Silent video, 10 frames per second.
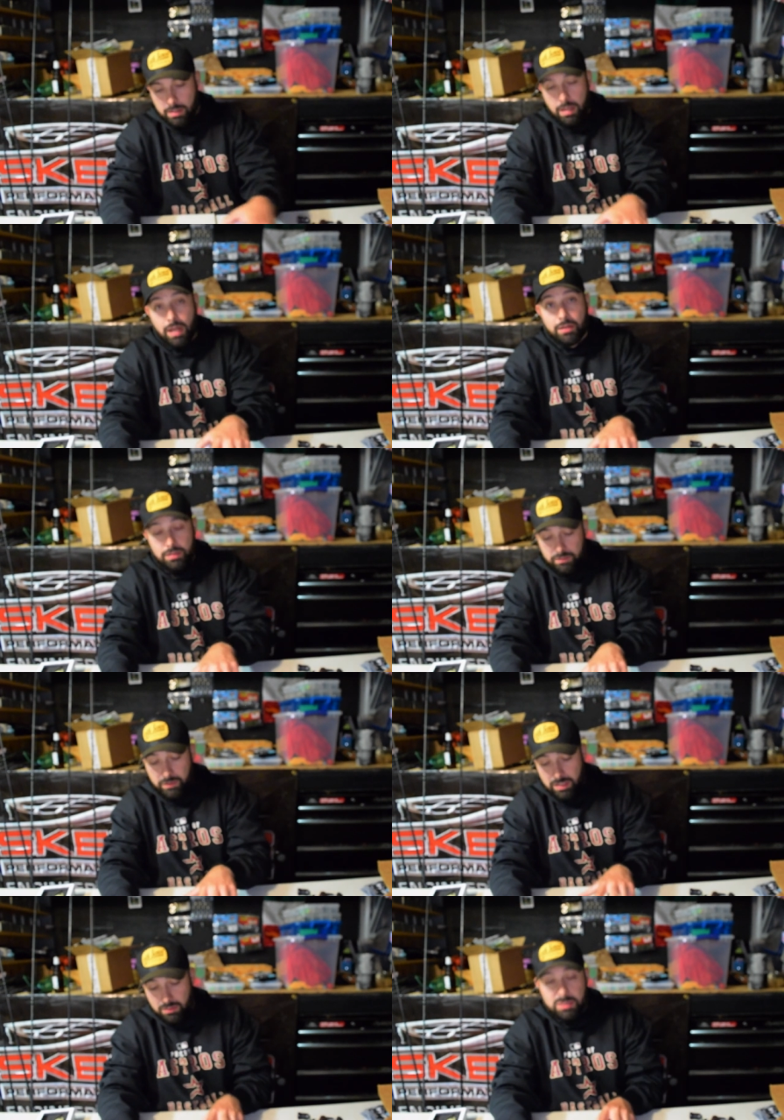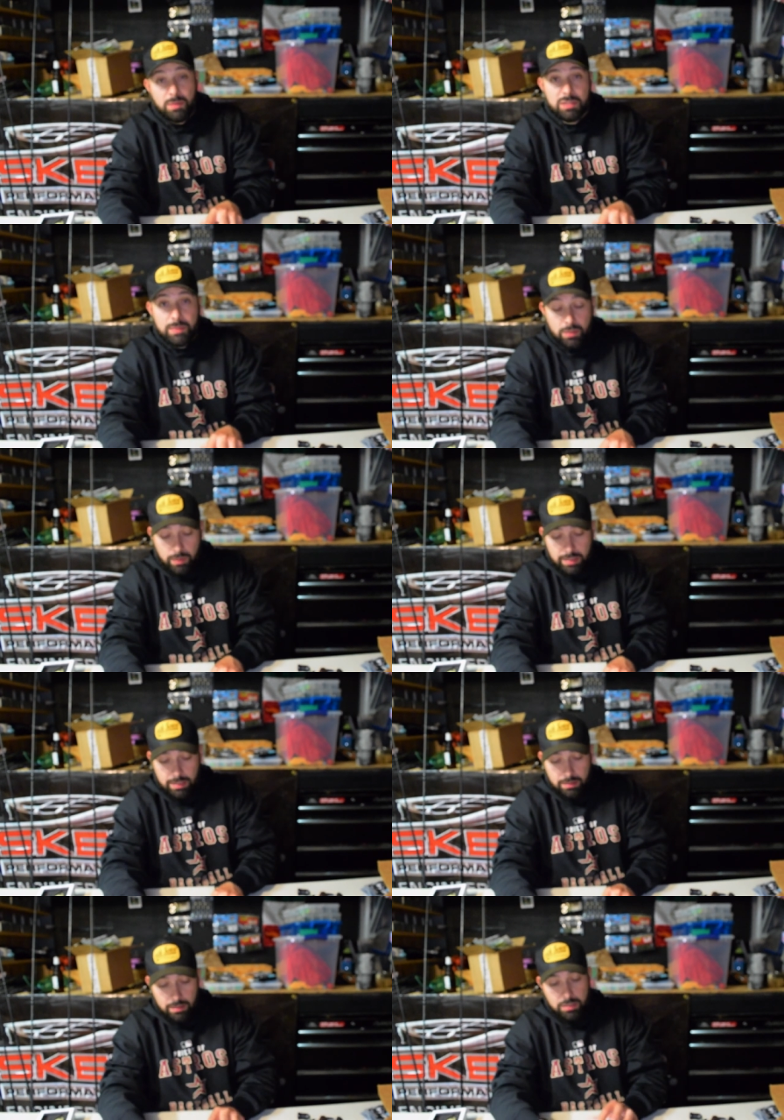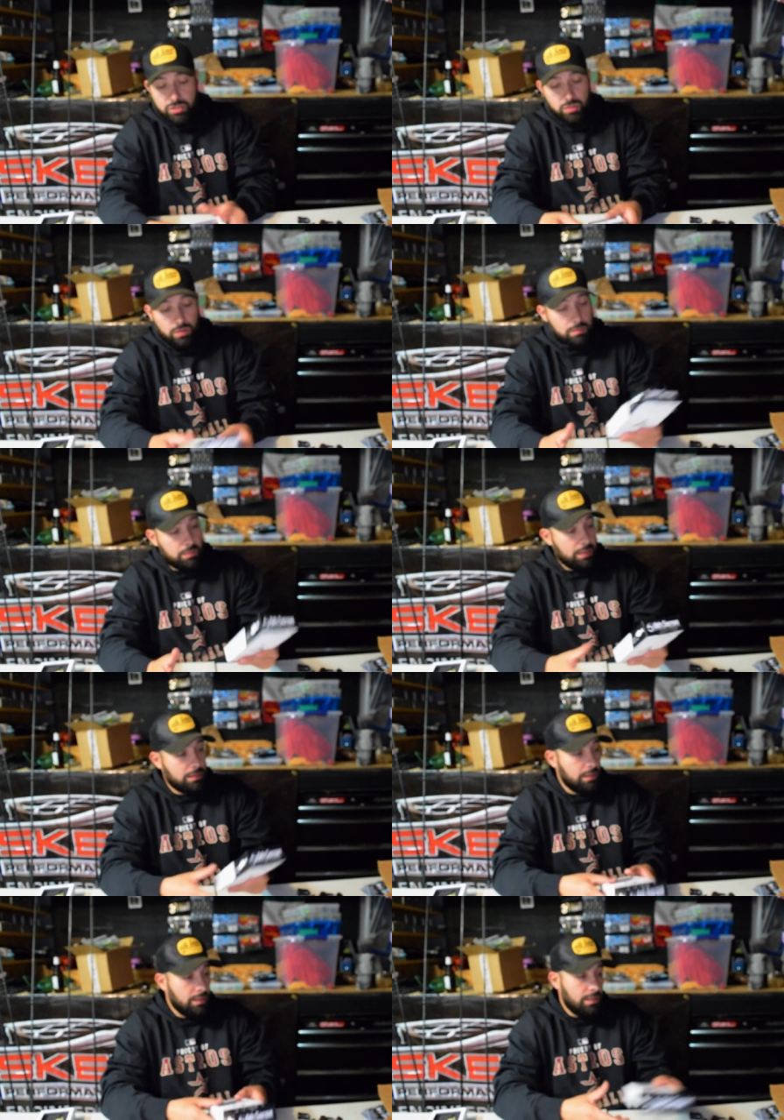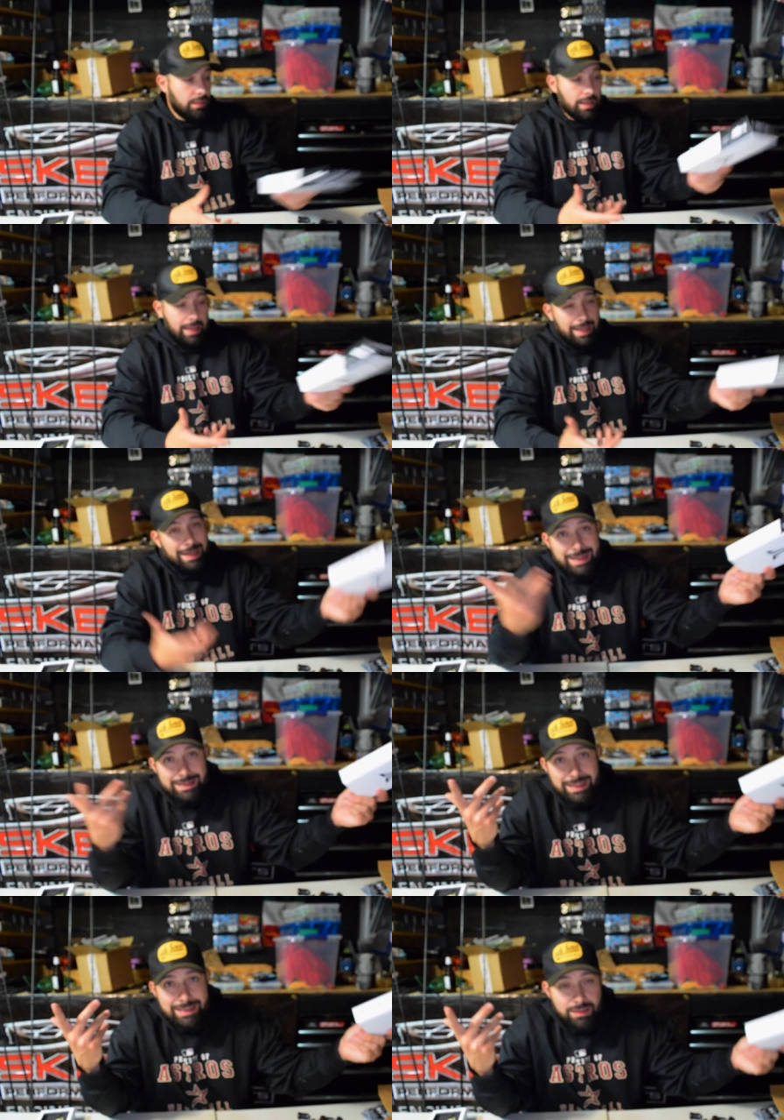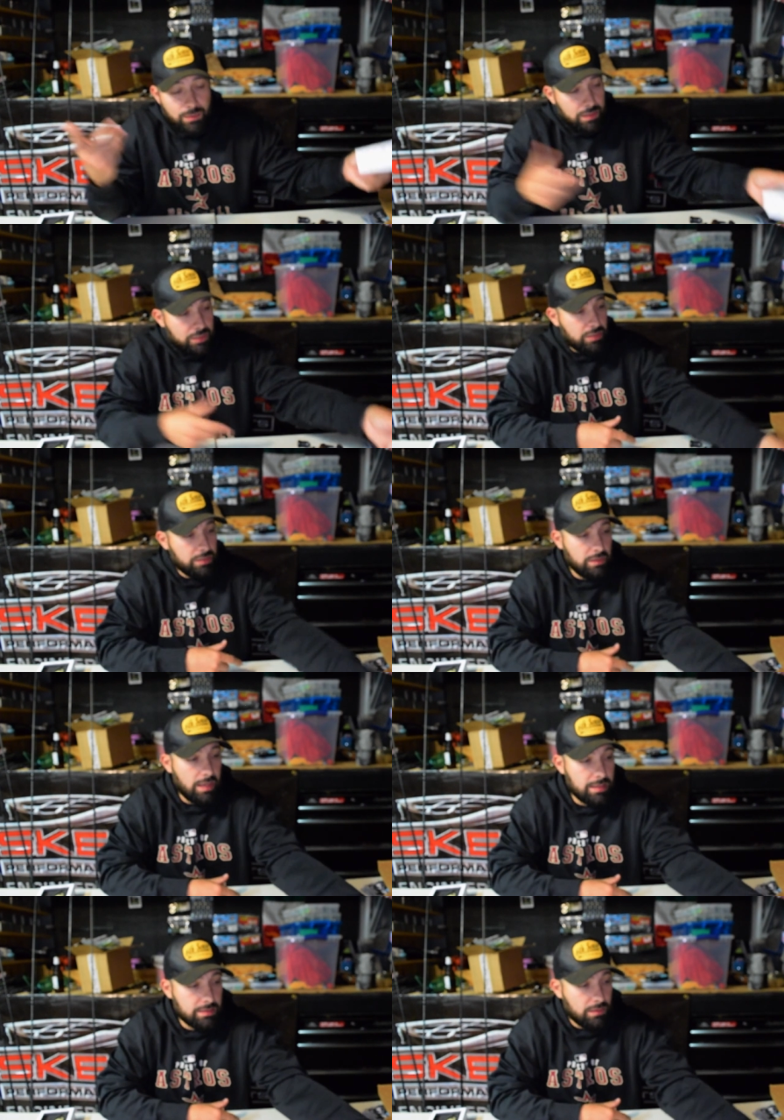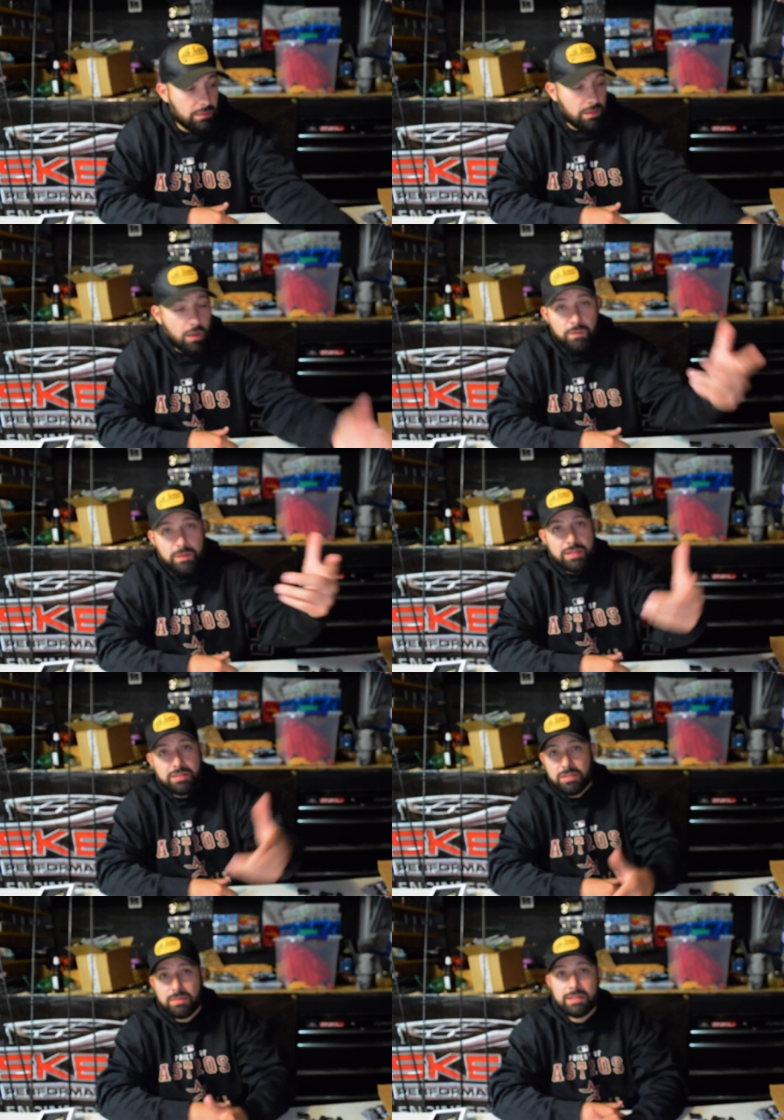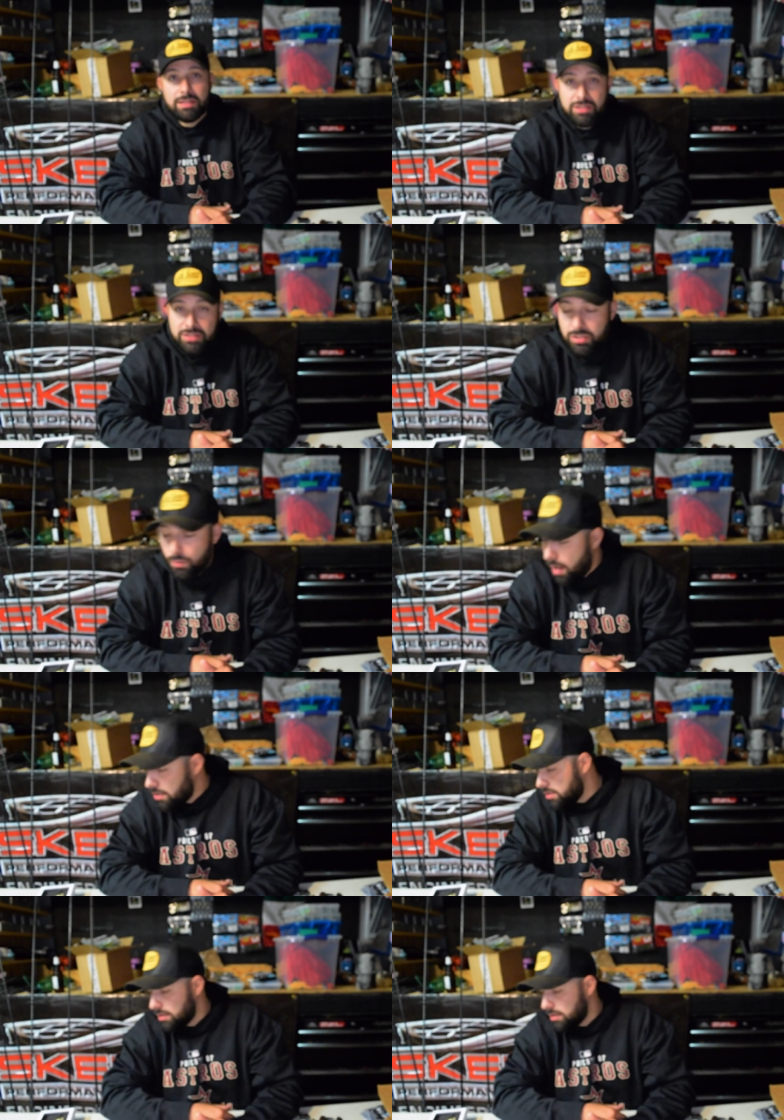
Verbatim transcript: I know this video is supposed to be quick and, and short, but I got a lot of things I wanted to show you guys. So hopefully you're still in there, you're still watching.